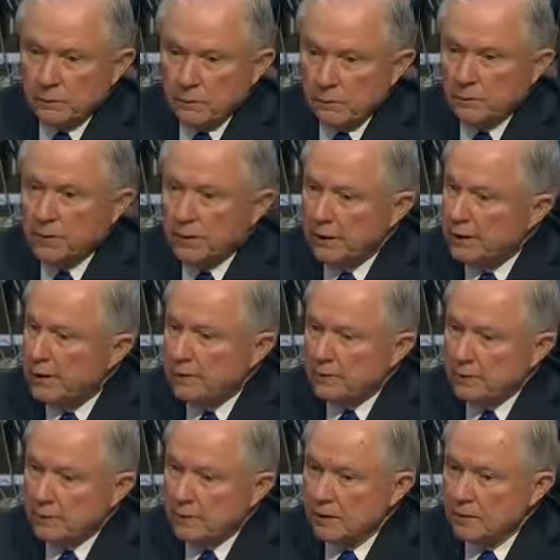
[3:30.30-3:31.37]
but
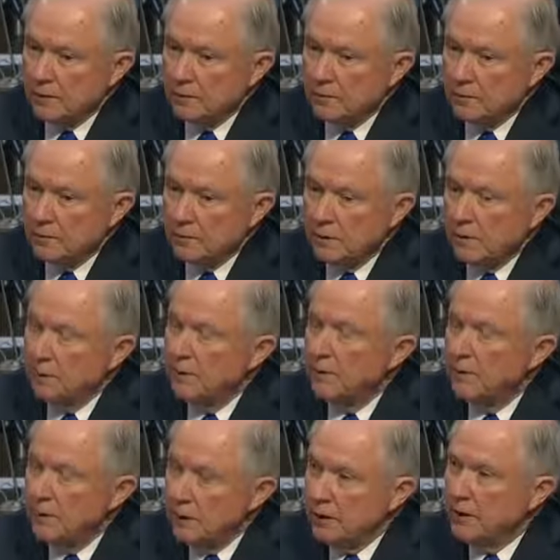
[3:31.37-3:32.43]
it's if
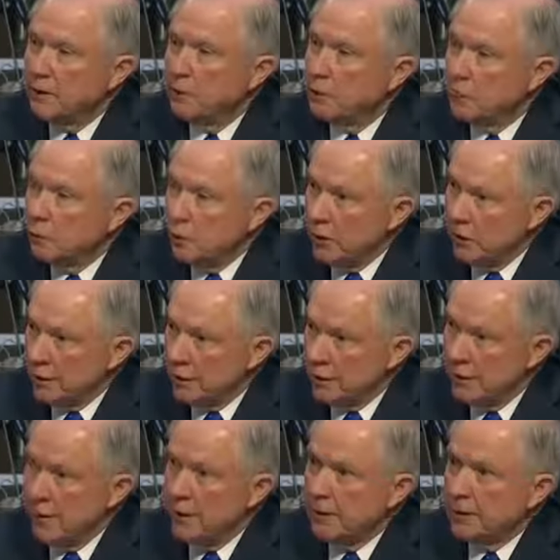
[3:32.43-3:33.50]
it deals with
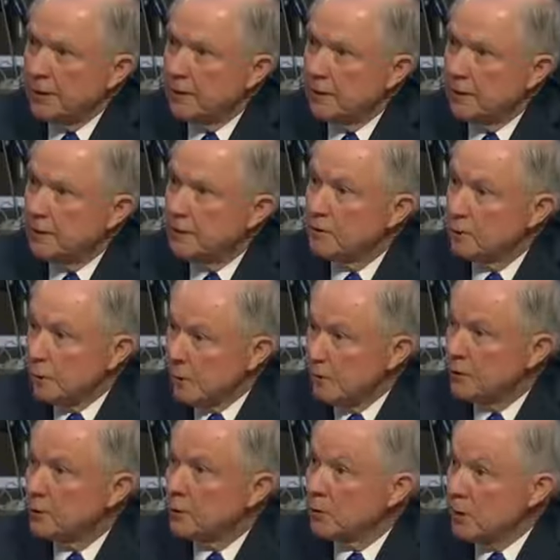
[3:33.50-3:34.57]
the
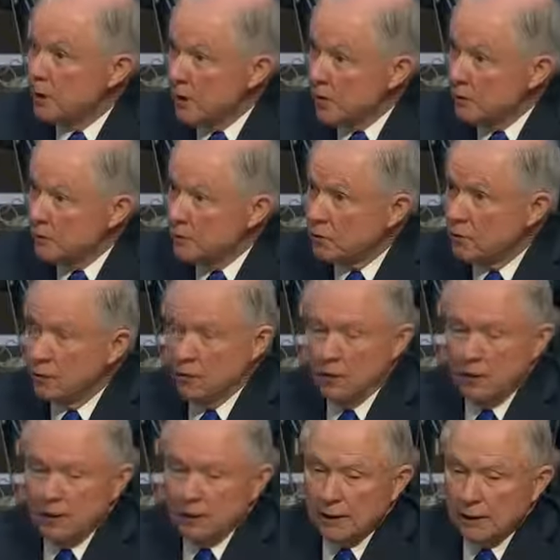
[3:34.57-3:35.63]
special counsel,
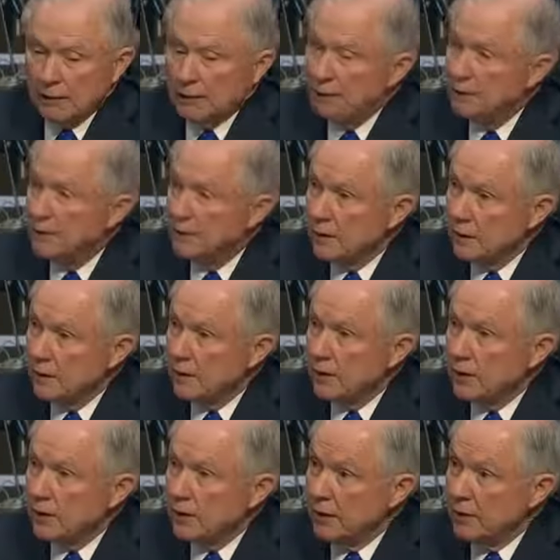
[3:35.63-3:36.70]
I think the
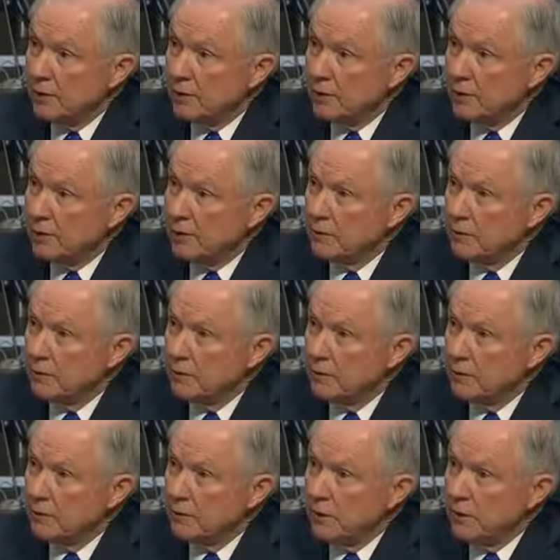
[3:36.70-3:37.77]
communication
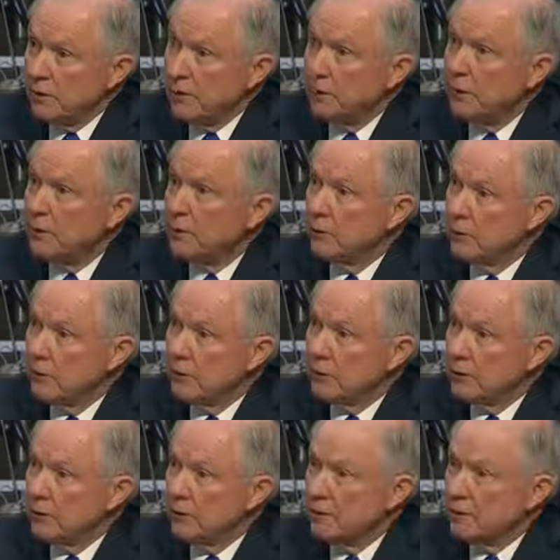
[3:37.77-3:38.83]
would need to be
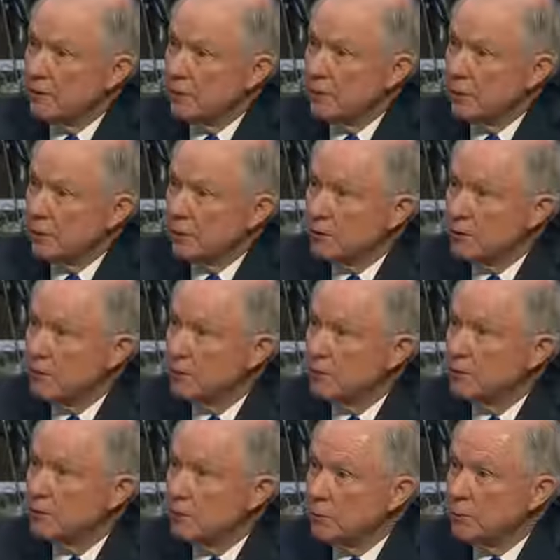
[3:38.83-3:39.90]
directed to the person who
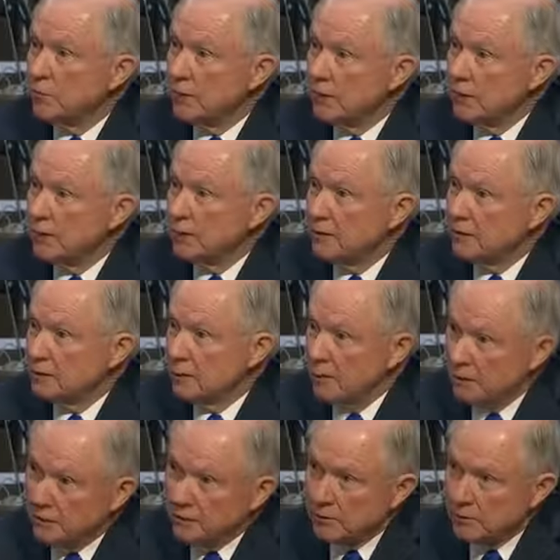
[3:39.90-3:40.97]
supervises the
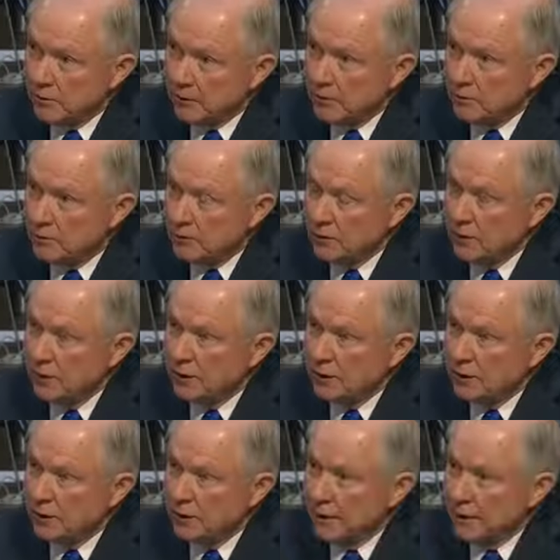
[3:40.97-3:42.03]
special counsel,
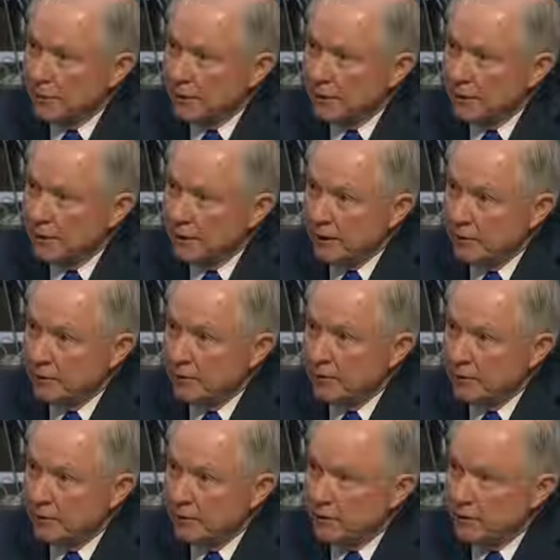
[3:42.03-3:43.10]
and that would be the Deputy
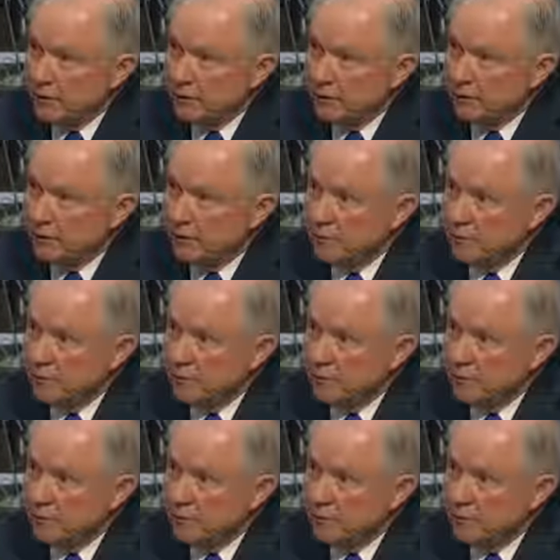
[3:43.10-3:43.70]
Attorney General.